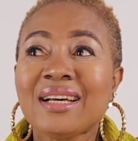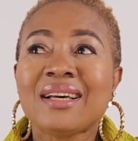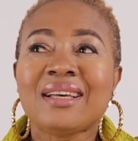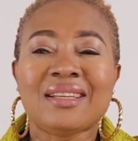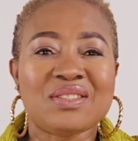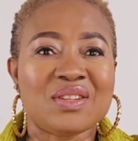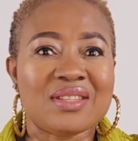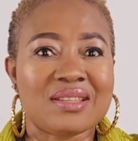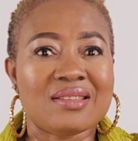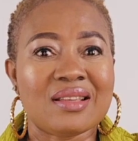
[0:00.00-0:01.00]
it's
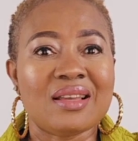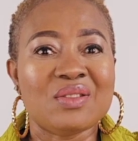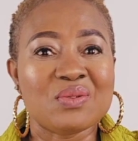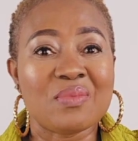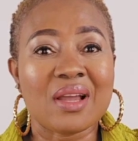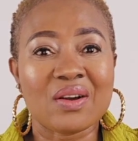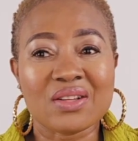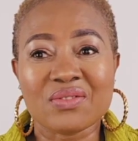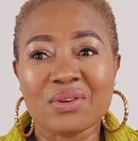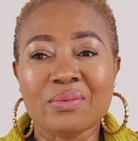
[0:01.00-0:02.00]
just a saying to make
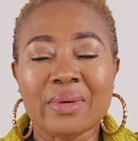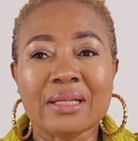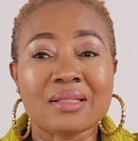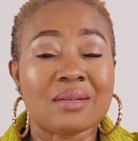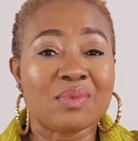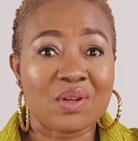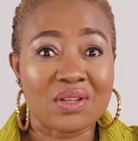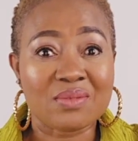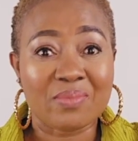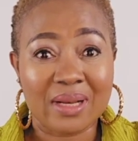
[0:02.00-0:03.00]
us feel better,
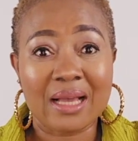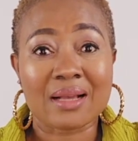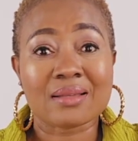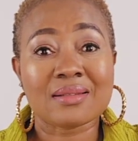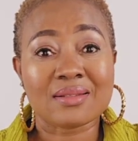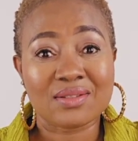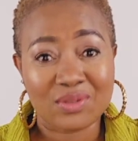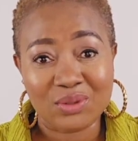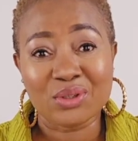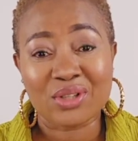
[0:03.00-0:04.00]
because blacks
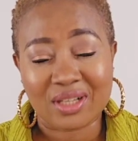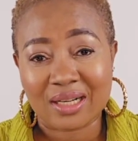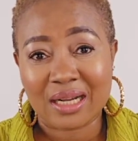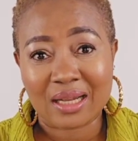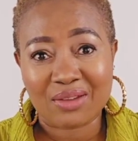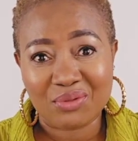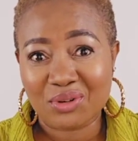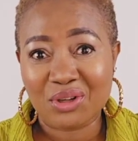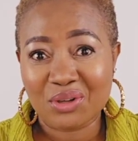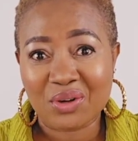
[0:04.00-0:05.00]
do crack if you
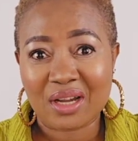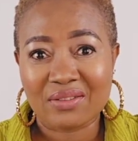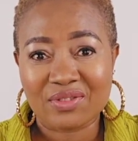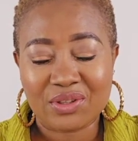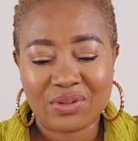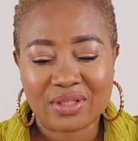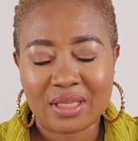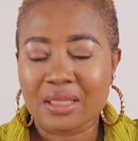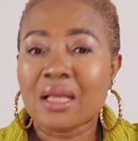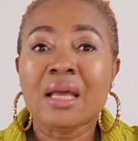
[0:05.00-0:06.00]
don't look after your
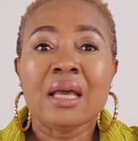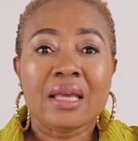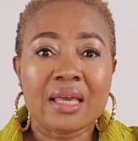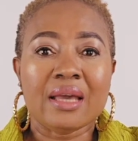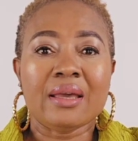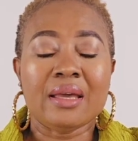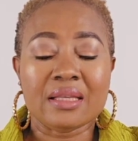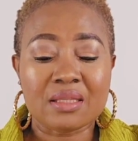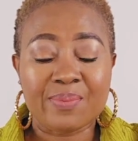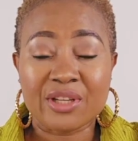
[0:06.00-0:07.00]
skin. Yeah,
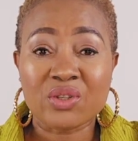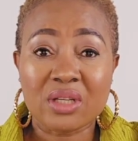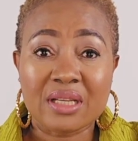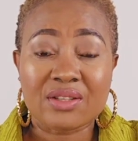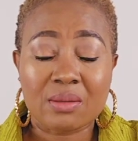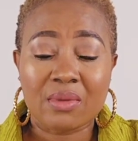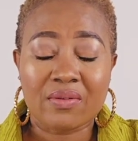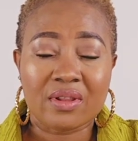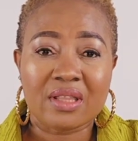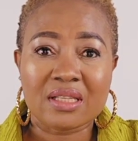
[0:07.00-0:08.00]
especially some of
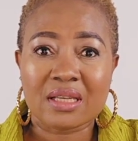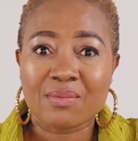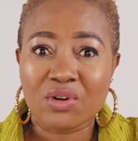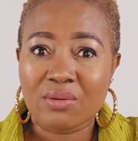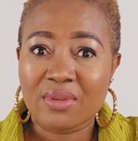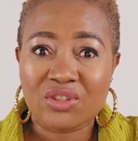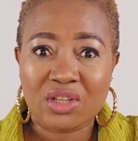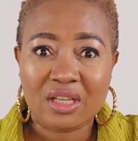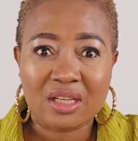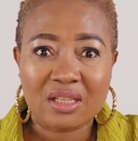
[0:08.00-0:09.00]
the things I'm going to
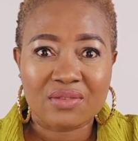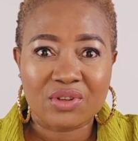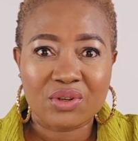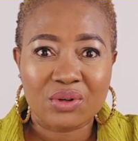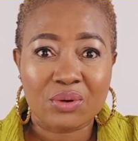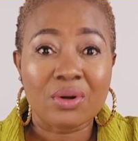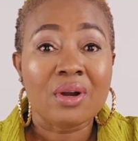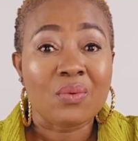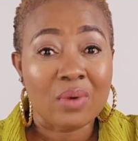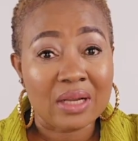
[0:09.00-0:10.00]
mention in this video
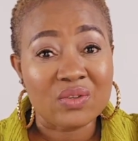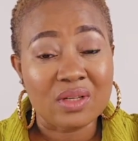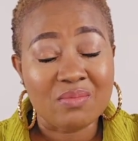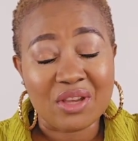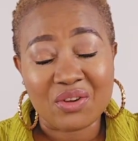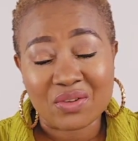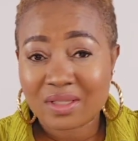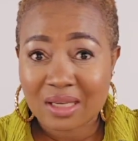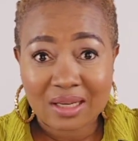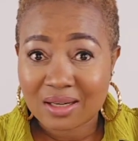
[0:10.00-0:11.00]
will actually make your
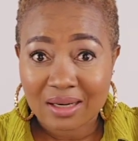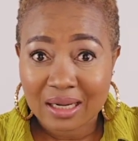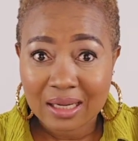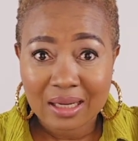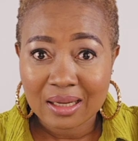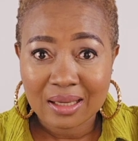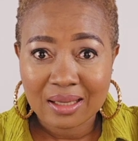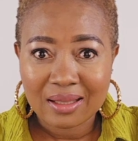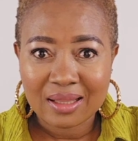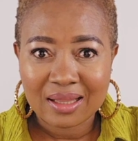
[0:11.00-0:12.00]
skin crack.
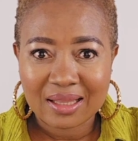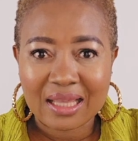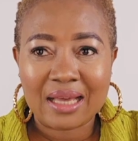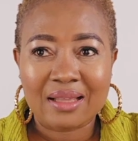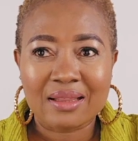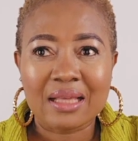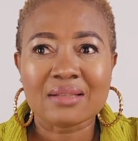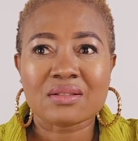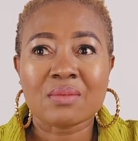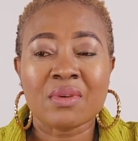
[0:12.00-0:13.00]
Yeah,
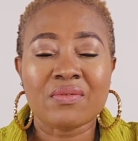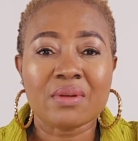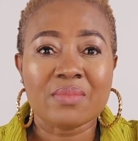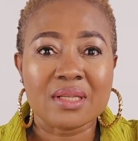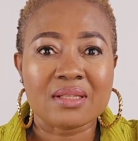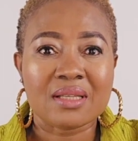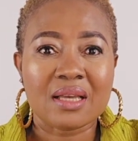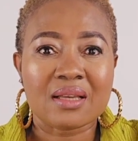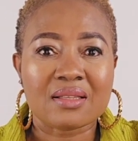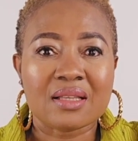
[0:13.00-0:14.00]
that's some of the
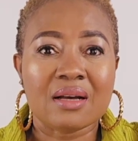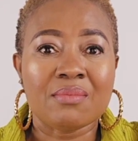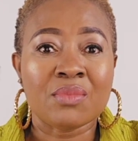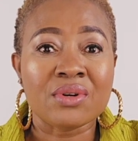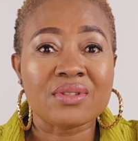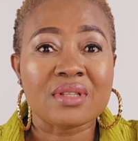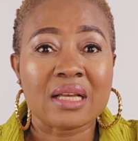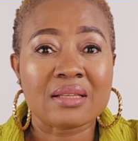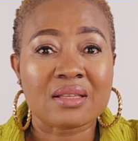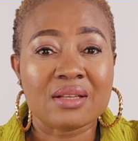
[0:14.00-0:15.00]
mistakes that most
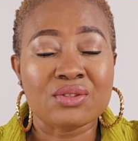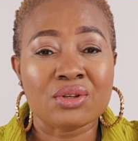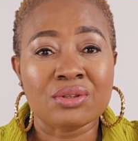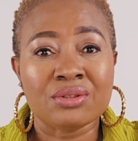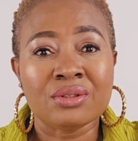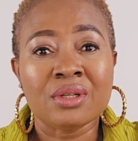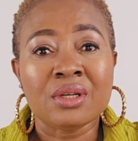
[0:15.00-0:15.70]
dark skin tone